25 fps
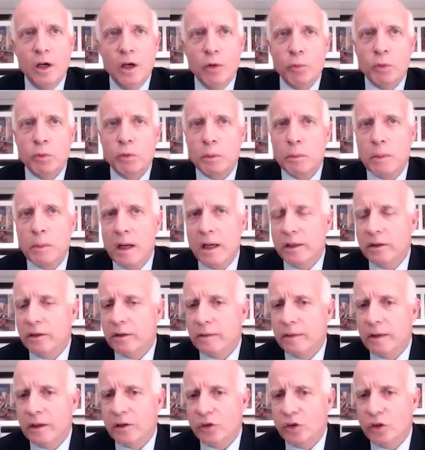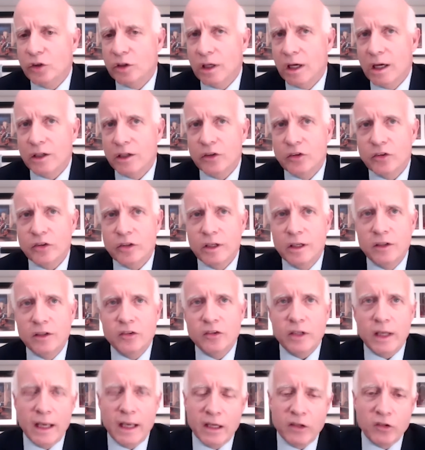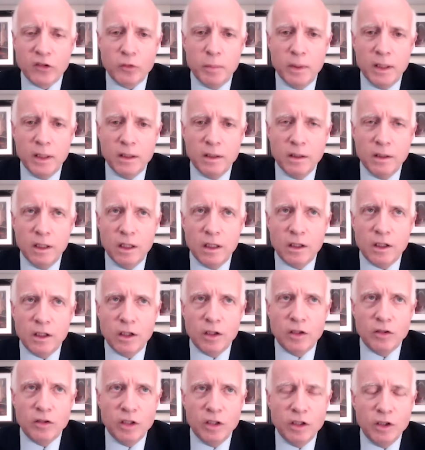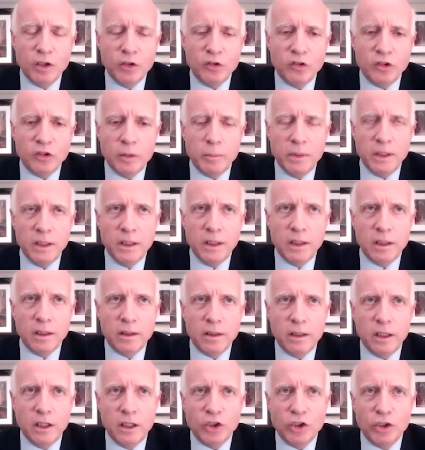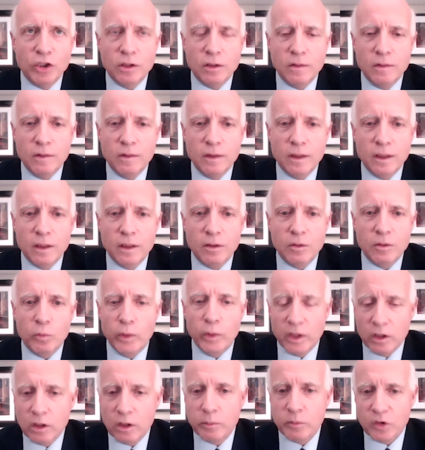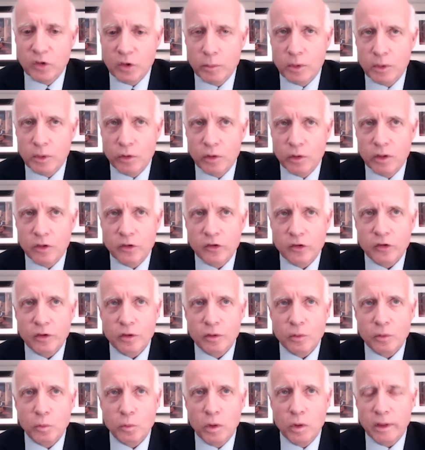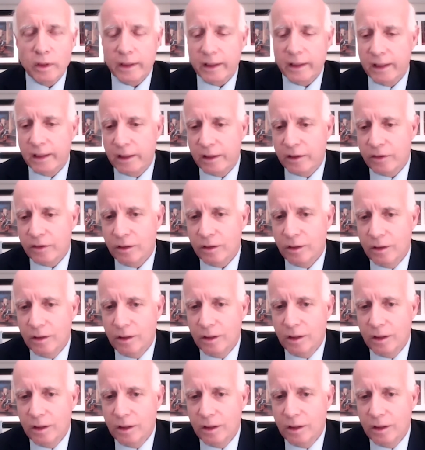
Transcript: We're reminded that the United States has been and continues to be a nation that welcomes immigrants on one hand